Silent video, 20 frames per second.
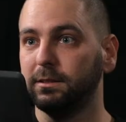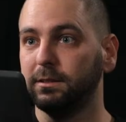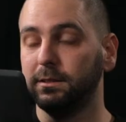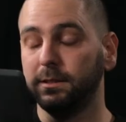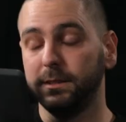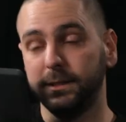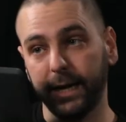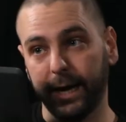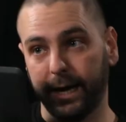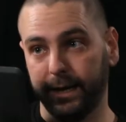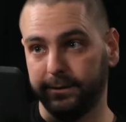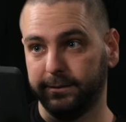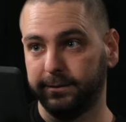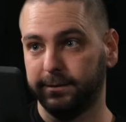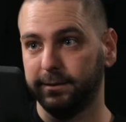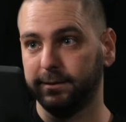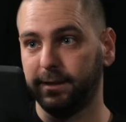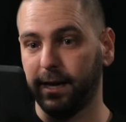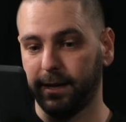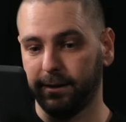Yes. Like
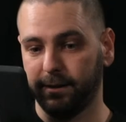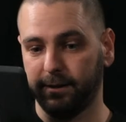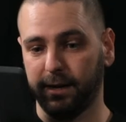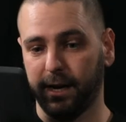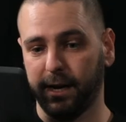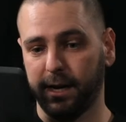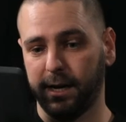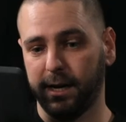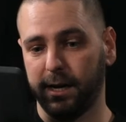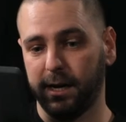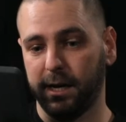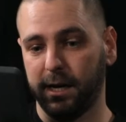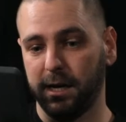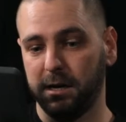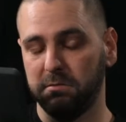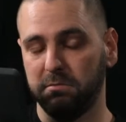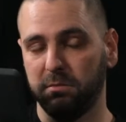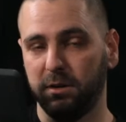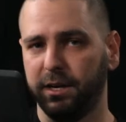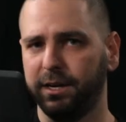from scratch? Oh,
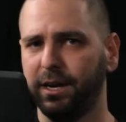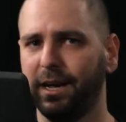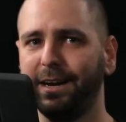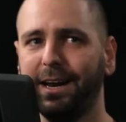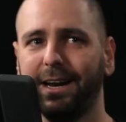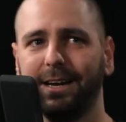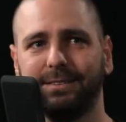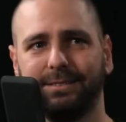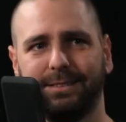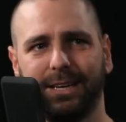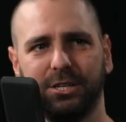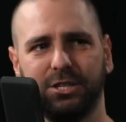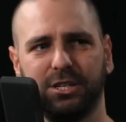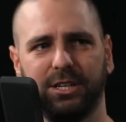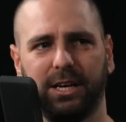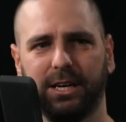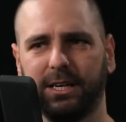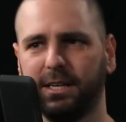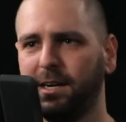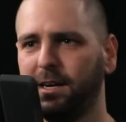uh, wow. Not a
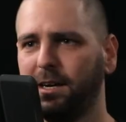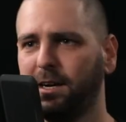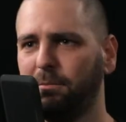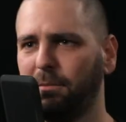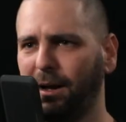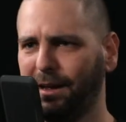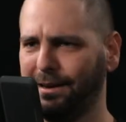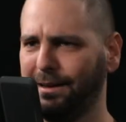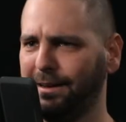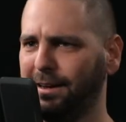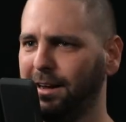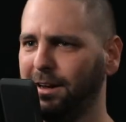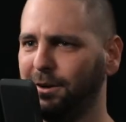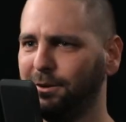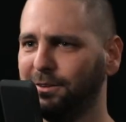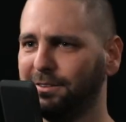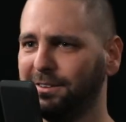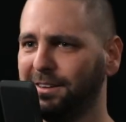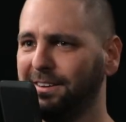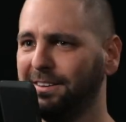station, like a machlaka, how
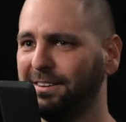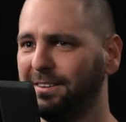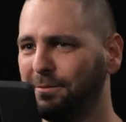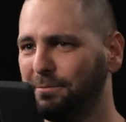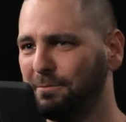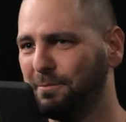do you say?